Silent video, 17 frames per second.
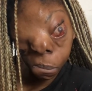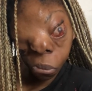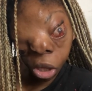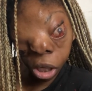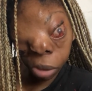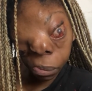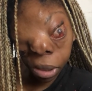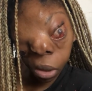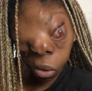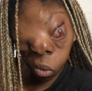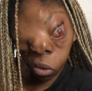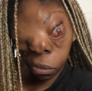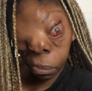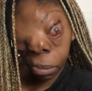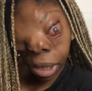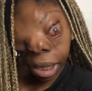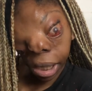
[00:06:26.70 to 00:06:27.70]
at my own
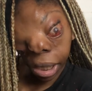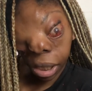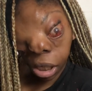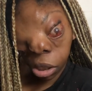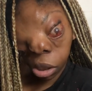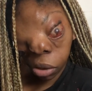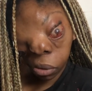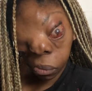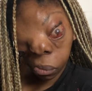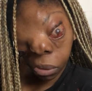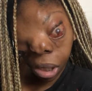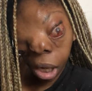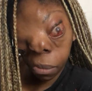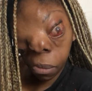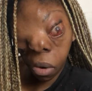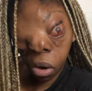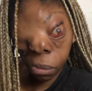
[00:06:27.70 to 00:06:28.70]
pace. When
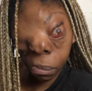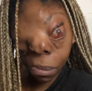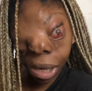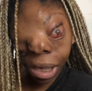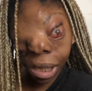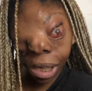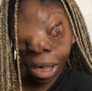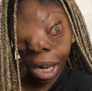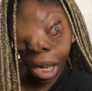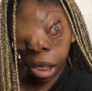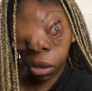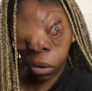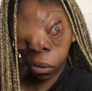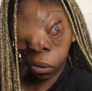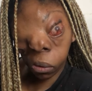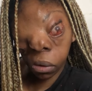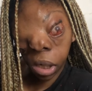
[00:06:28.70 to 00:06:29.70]
I'm on my
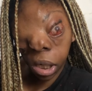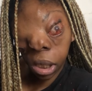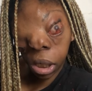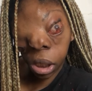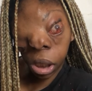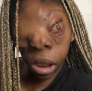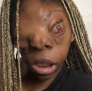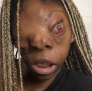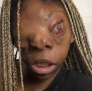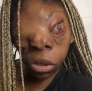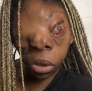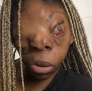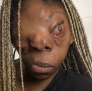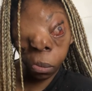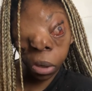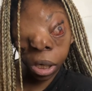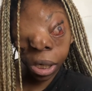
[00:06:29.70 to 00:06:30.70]
cycle, it's
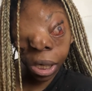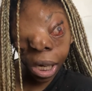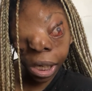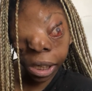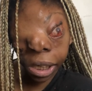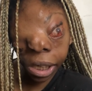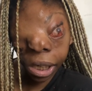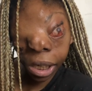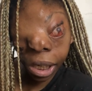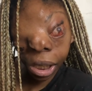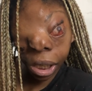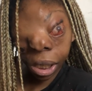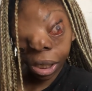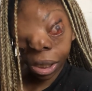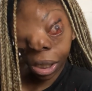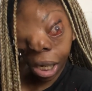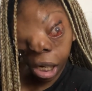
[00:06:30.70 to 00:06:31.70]
even worse. I get things
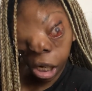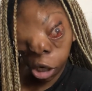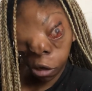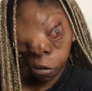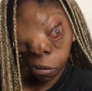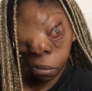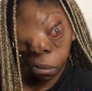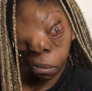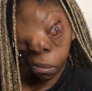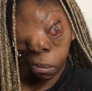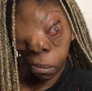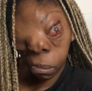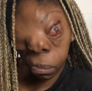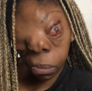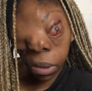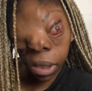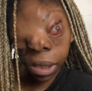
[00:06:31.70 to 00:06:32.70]
done,
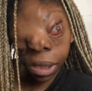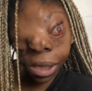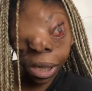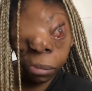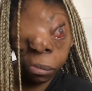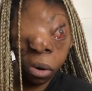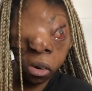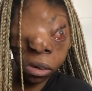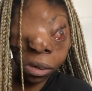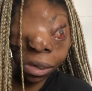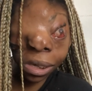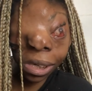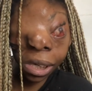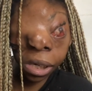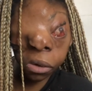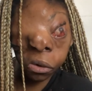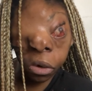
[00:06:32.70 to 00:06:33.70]
but I'm
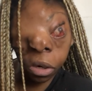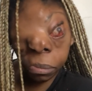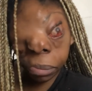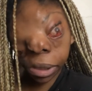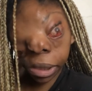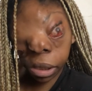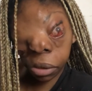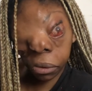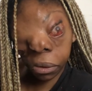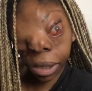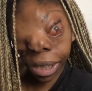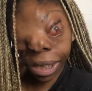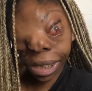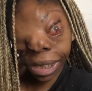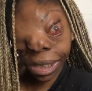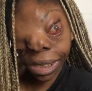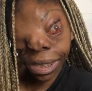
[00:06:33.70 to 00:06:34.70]
obviously grumpy doing
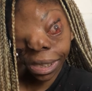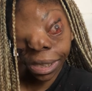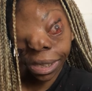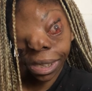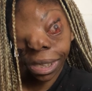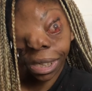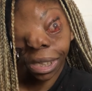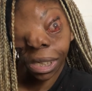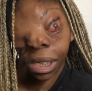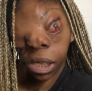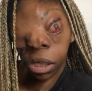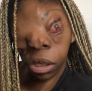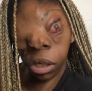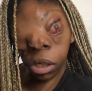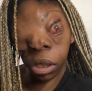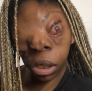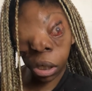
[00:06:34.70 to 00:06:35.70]
it.
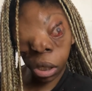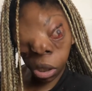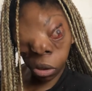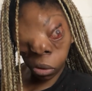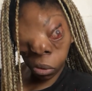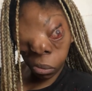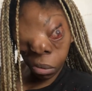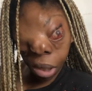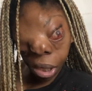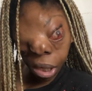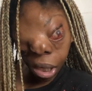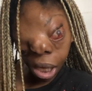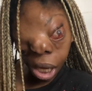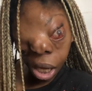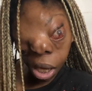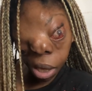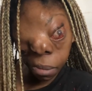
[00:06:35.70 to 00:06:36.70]
So,
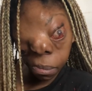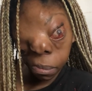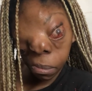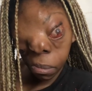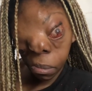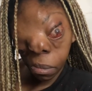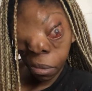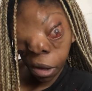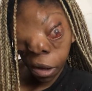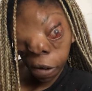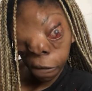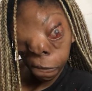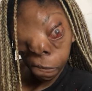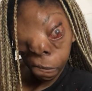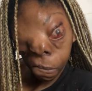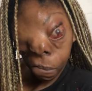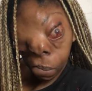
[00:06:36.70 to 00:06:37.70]
all
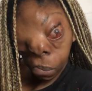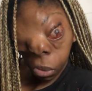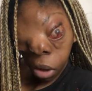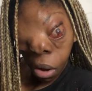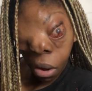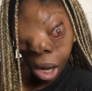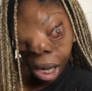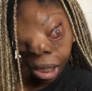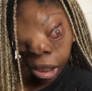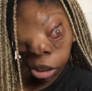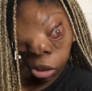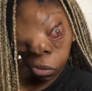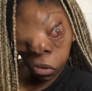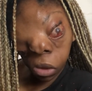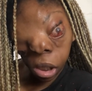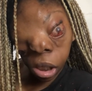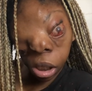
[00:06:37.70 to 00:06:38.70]
I
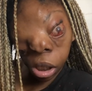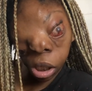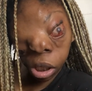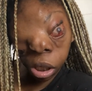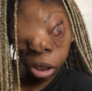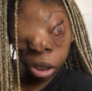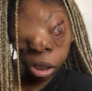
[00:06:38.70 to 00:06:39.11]
do